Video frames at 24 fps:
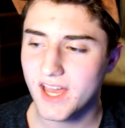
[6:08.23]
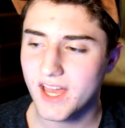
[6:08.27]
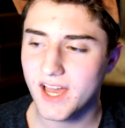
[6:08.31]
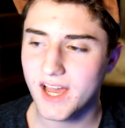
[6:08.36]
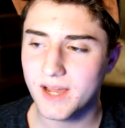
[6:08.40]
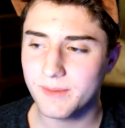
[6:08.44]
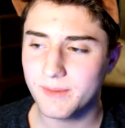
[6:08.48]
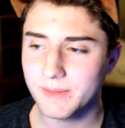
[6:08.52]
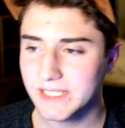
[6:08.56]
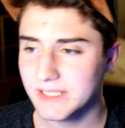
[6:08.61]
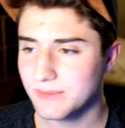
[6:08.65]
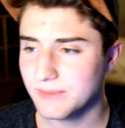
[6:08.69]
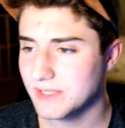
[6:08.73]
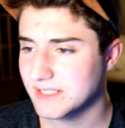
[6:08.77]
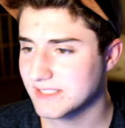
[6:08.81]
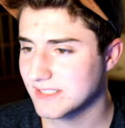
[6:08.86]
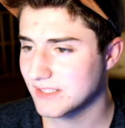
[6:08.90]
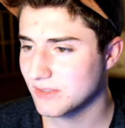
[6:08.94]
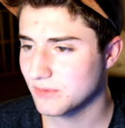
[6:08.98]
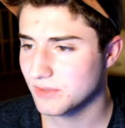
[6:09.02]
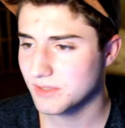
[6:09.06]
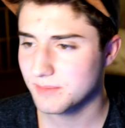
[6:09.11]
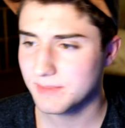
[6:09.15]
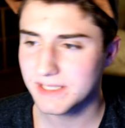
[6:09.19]
Um, anyways, I
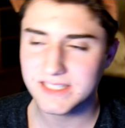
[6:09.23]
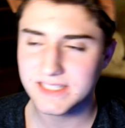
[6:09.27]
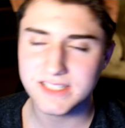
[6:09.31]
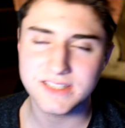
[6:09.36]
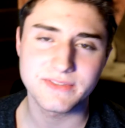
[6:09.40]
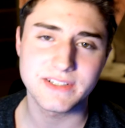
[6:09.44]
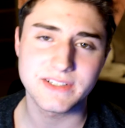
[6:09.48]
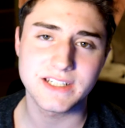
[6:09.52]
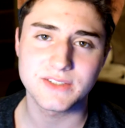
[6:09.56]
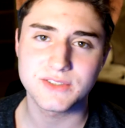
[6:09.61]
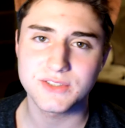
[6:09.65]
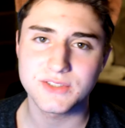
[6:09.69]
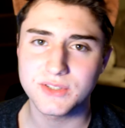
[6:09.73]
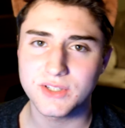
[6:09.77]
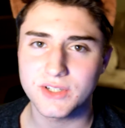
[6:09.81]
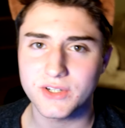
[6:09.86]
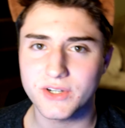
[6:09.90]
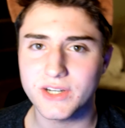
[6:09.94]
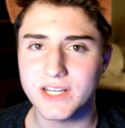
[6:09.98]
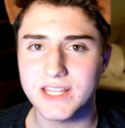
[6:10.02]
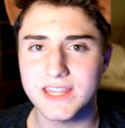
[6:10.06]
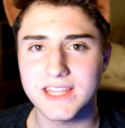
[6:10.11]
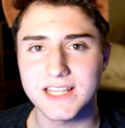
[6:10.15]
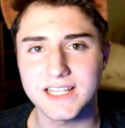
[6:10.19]
don't want to make this video too long
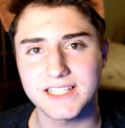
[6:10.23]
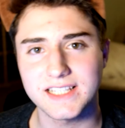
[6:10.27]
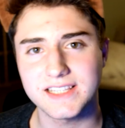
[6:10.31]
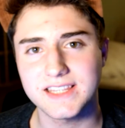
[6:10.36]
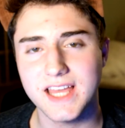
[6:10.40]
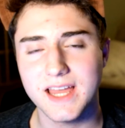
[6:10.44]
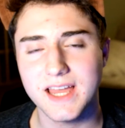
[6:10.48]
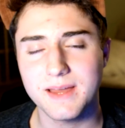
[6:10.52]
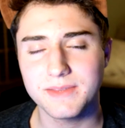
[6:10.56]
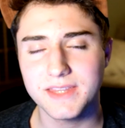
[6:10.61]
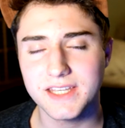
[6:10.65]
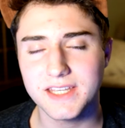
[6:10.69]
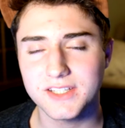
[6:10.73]
or anything like that.